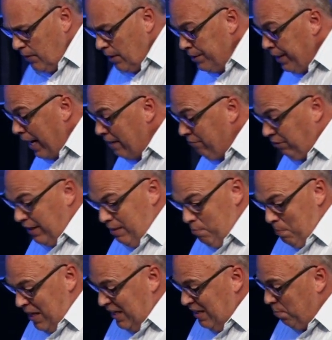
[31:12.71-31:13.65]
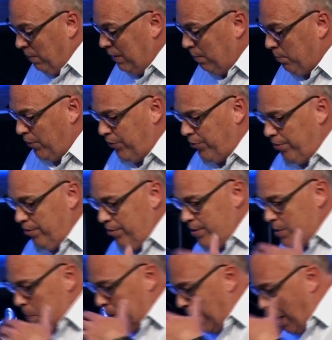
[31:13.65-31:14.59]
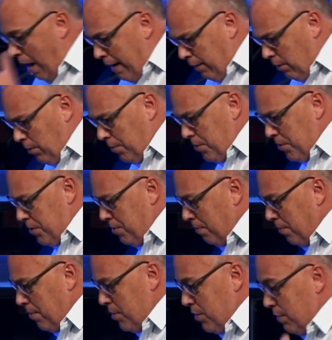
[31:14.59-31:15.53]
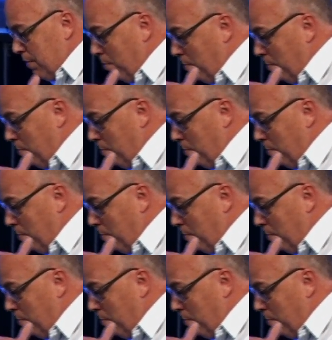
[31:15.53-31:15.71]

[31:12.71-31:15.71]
That I've led many people through this behind closed doors as a